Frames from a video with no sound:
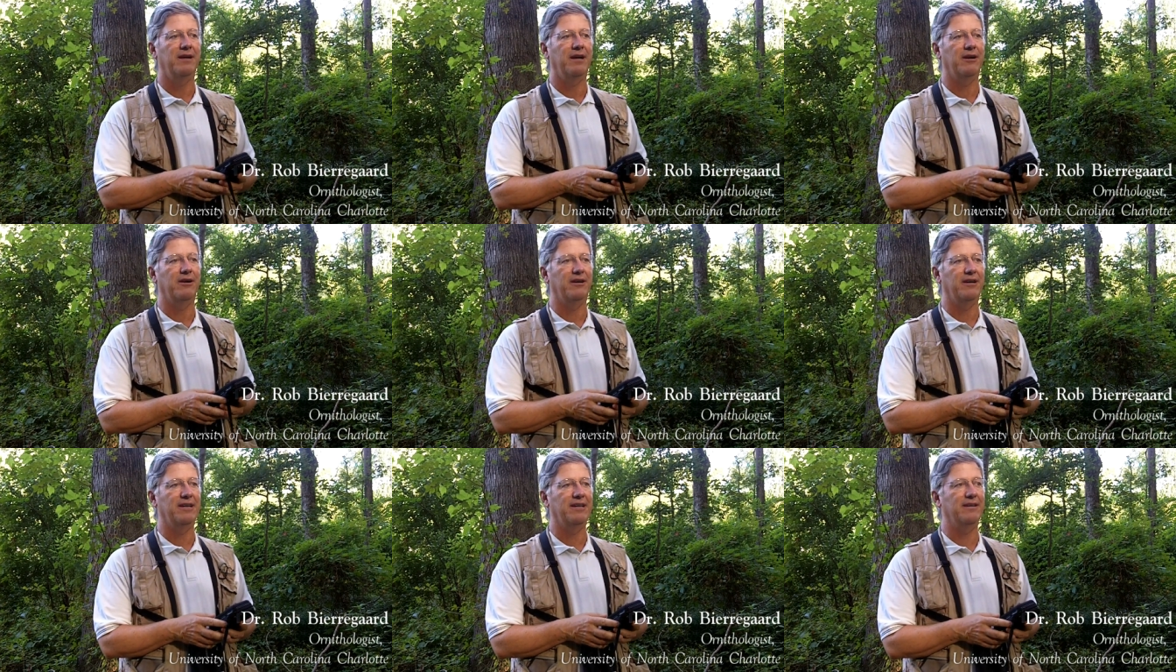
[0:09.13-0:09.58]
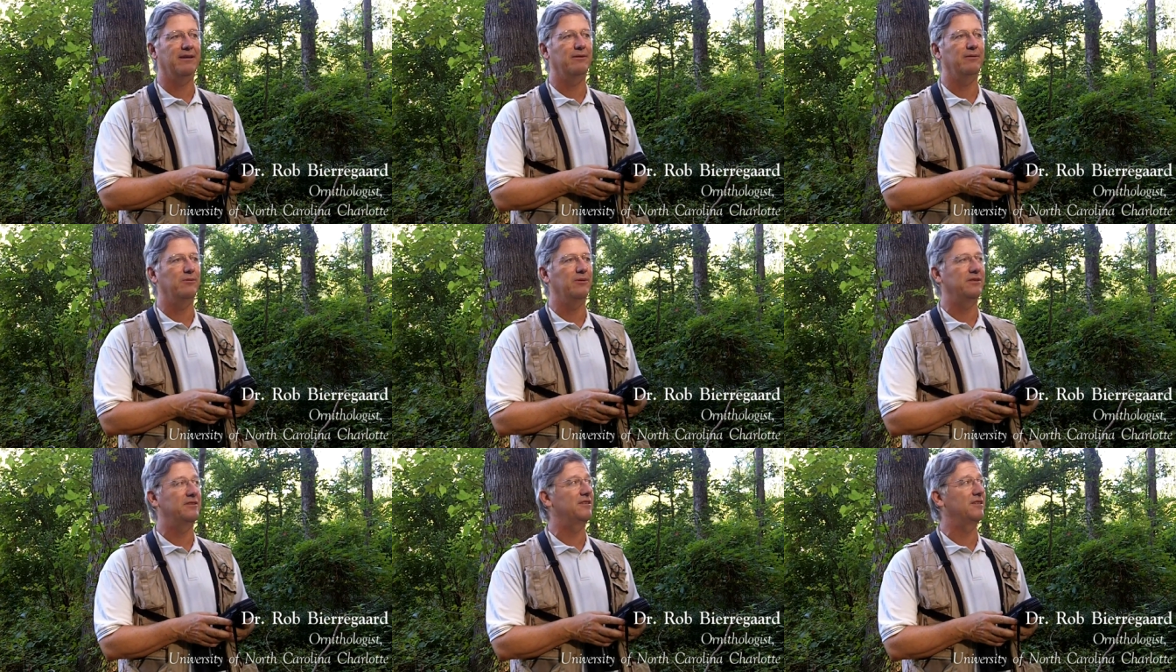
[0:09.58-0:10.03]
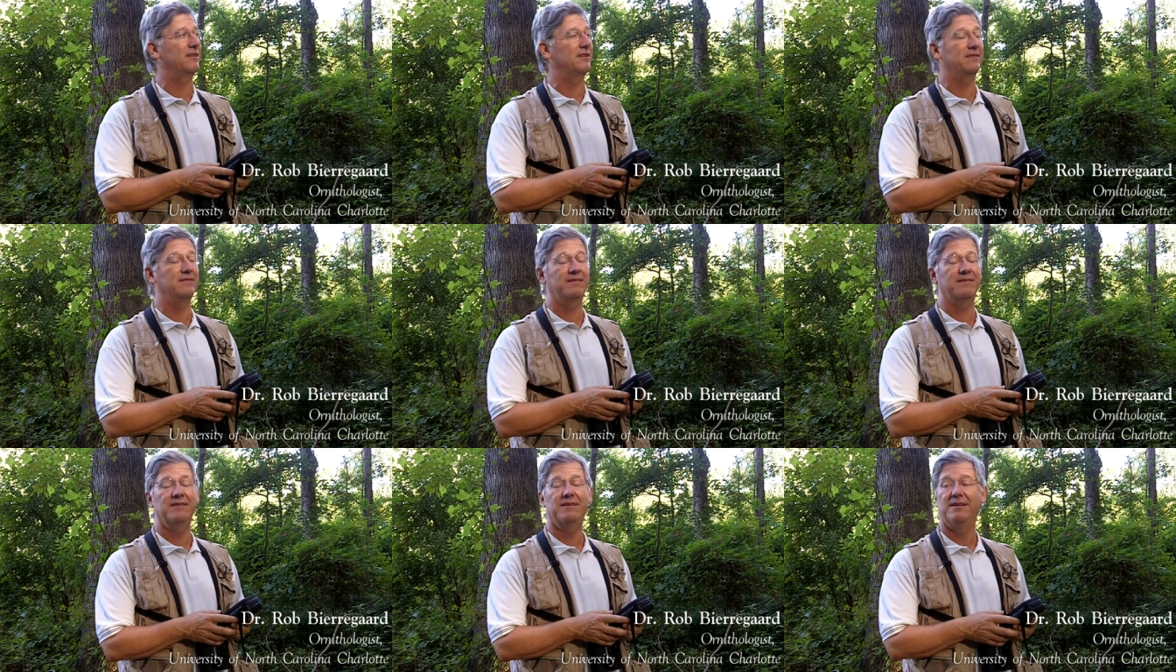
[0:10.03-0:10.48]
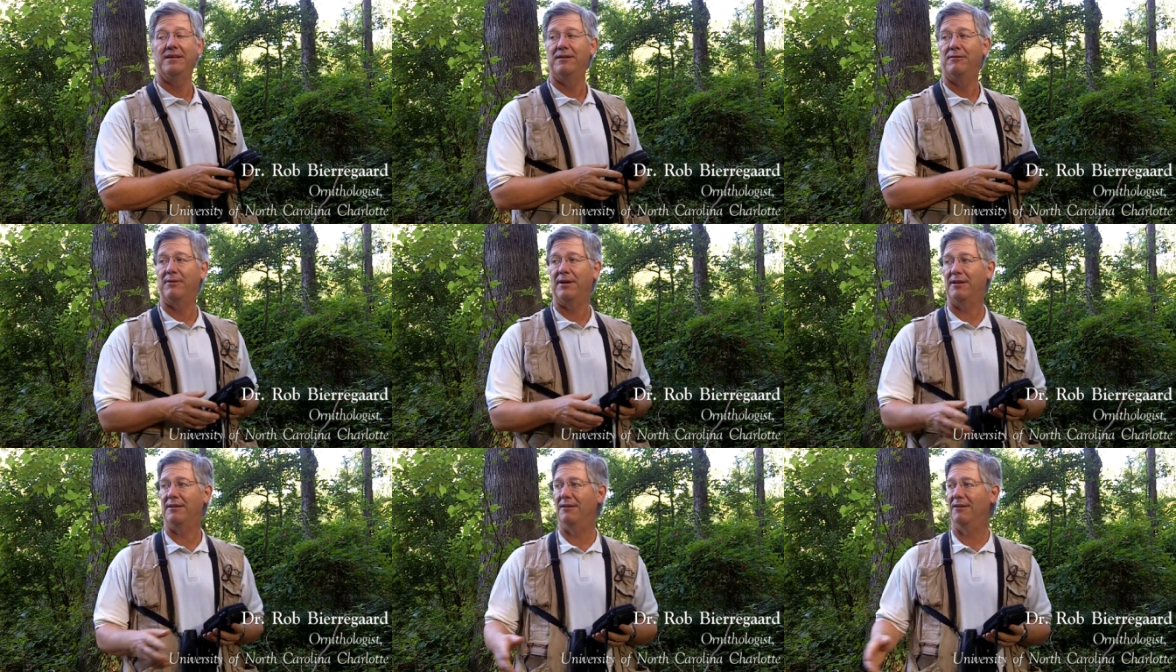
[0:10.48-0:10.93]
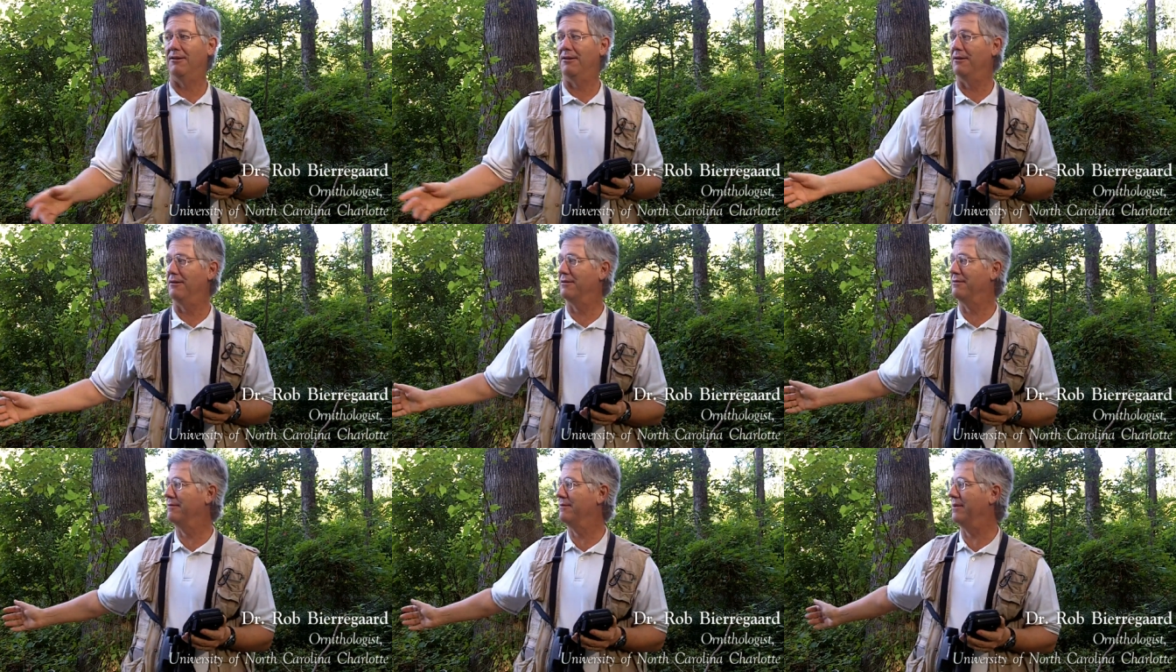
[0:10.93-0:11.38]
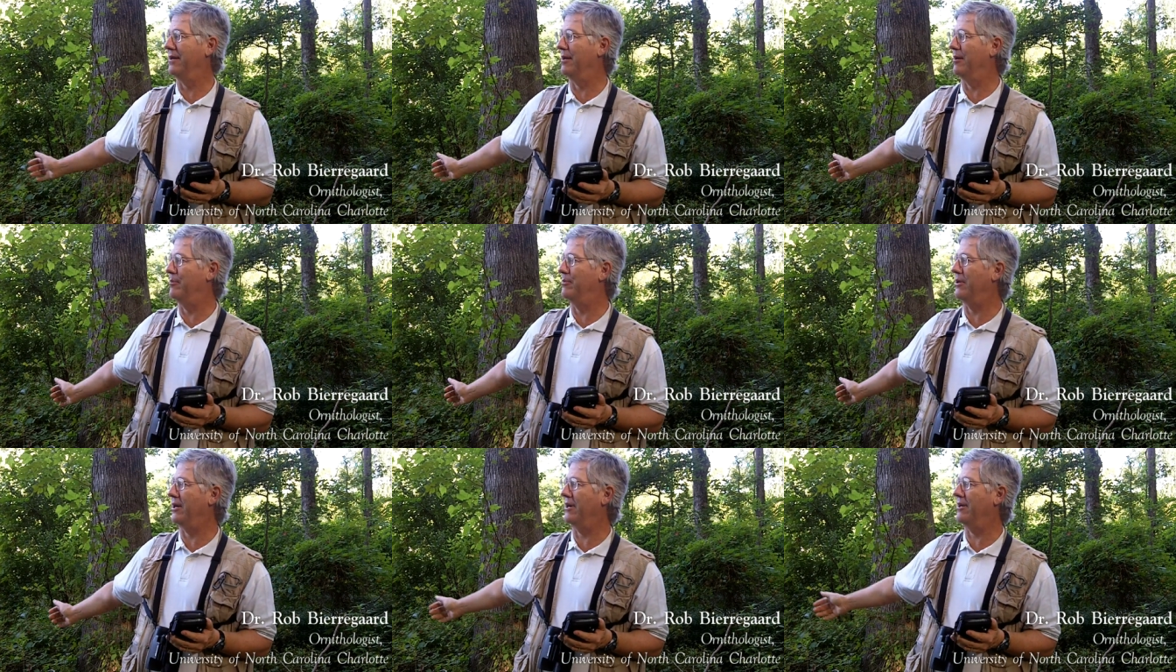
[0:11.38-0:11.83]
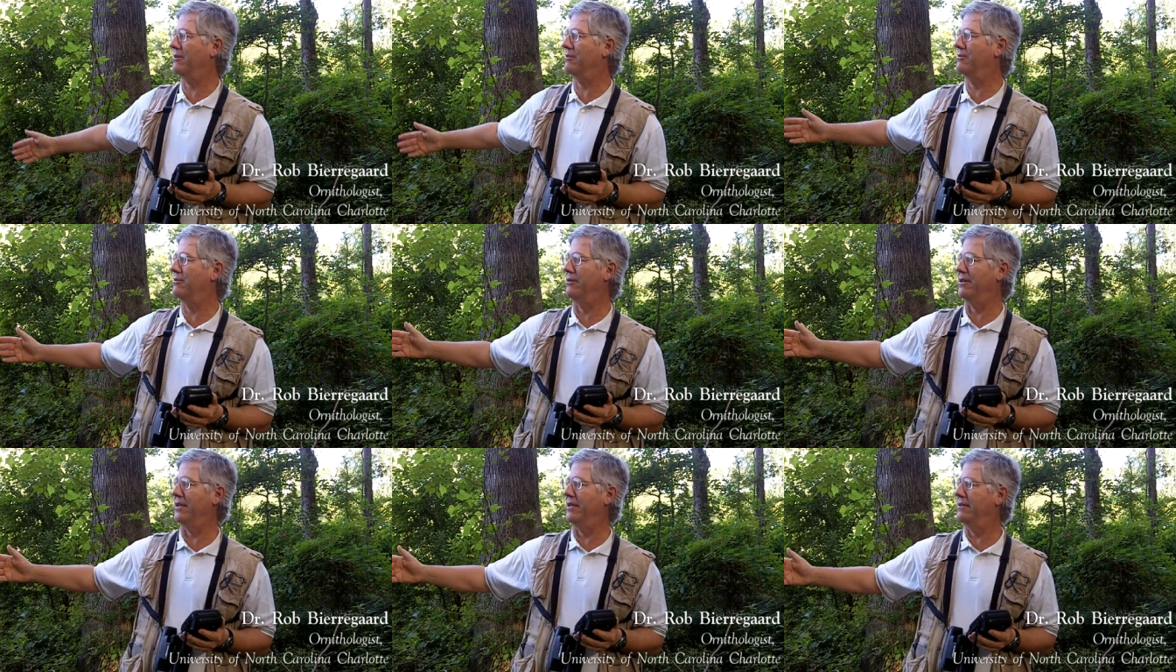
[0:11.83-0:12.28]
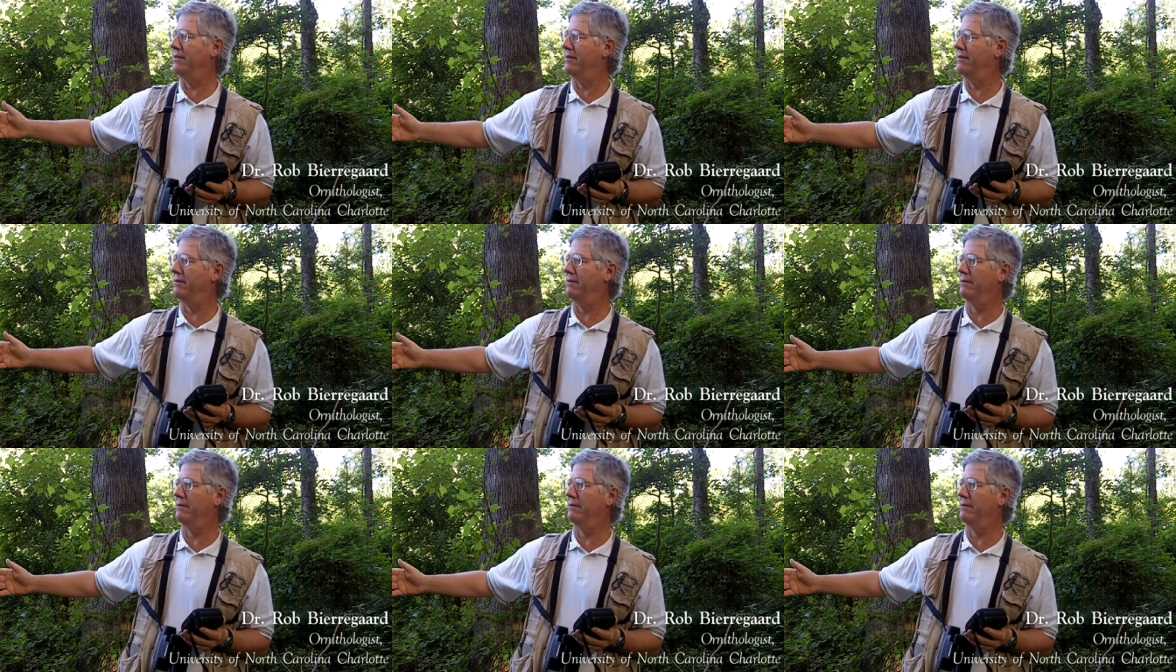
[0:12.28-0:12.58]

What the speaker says: area, which is right along Briar Creek